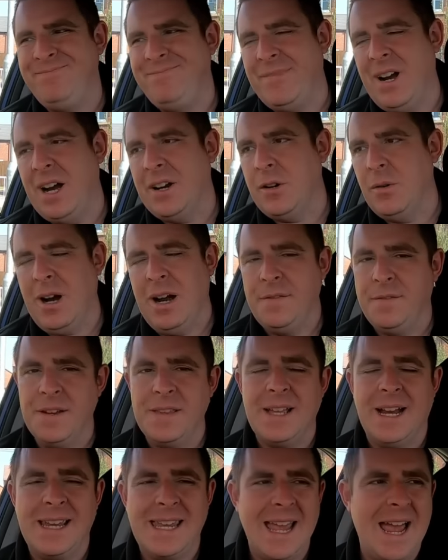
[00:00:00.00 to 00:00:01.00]
I know I
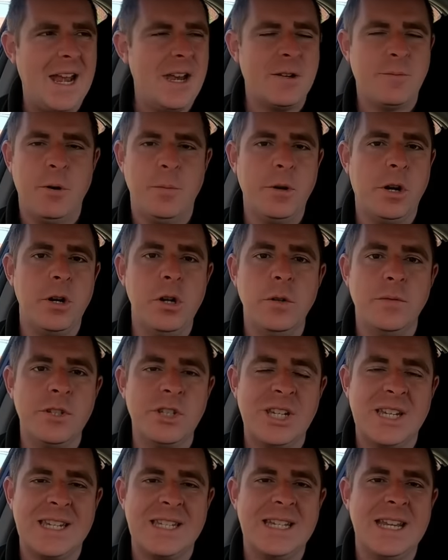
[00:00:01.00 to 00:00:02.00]
think, again, it's probably going another
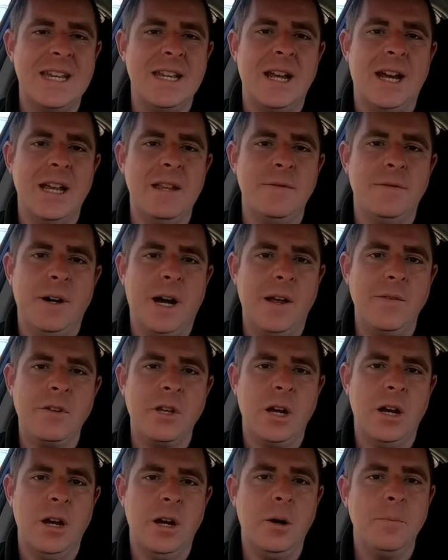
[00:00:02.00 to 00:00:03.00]
1695
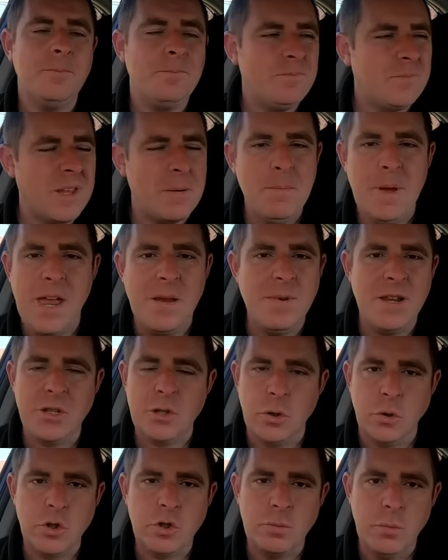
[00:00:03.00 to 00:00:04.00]
car maybe
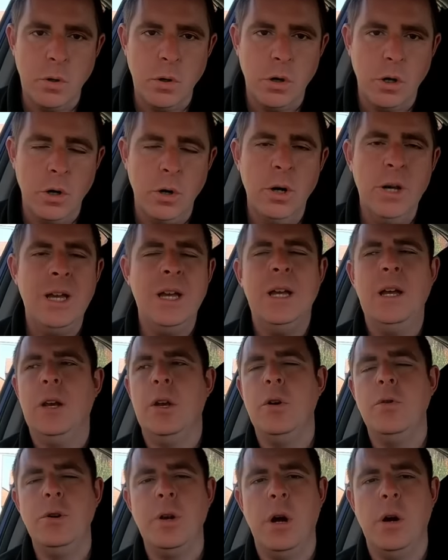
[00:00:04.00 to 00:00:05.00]
touch more,
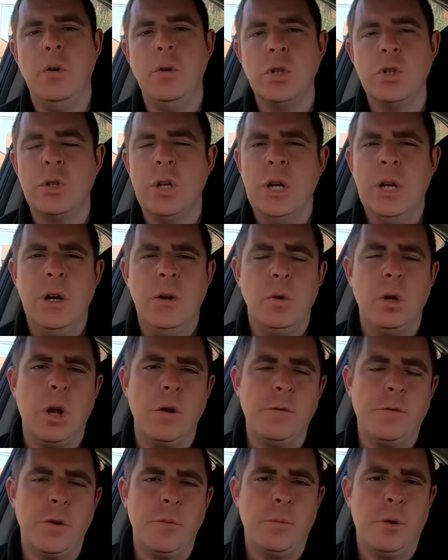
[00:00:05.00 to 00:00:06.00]
who knows. We'll
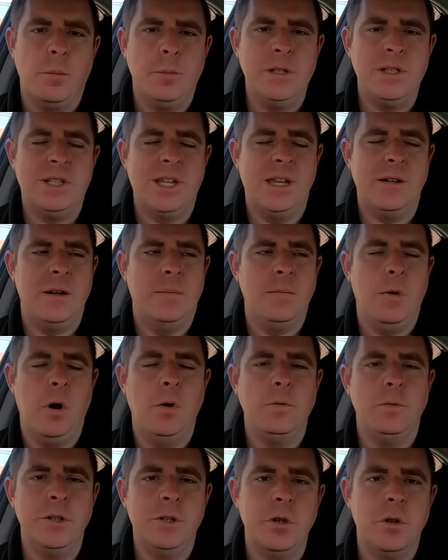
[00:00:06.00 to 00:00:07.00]
go through it properly See, and
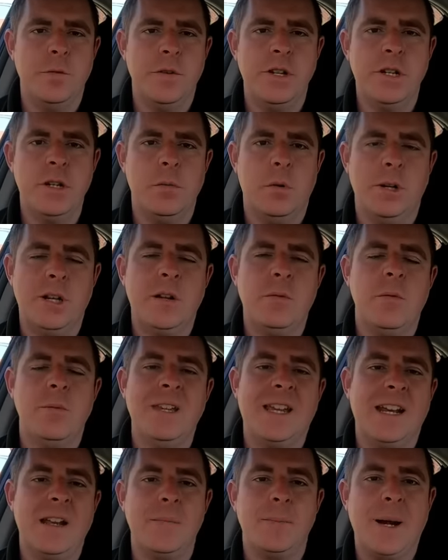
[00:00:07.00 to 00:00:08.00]
hopefully do a video on it when we
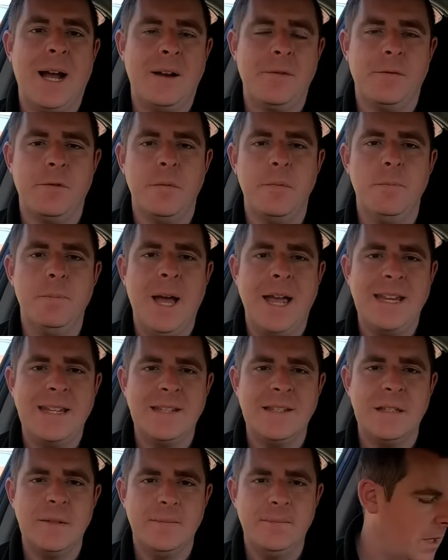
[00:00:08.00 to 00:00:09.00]
get it back from
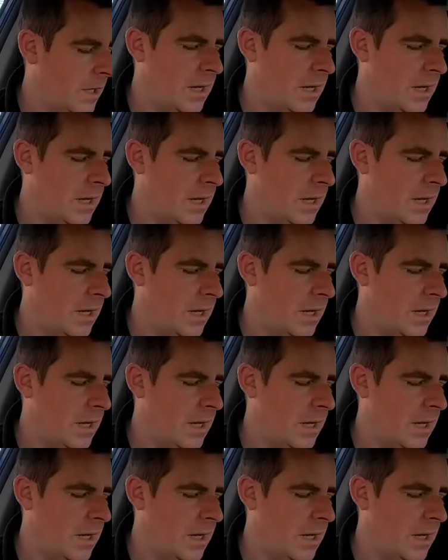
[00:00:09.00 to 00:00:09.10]
paint.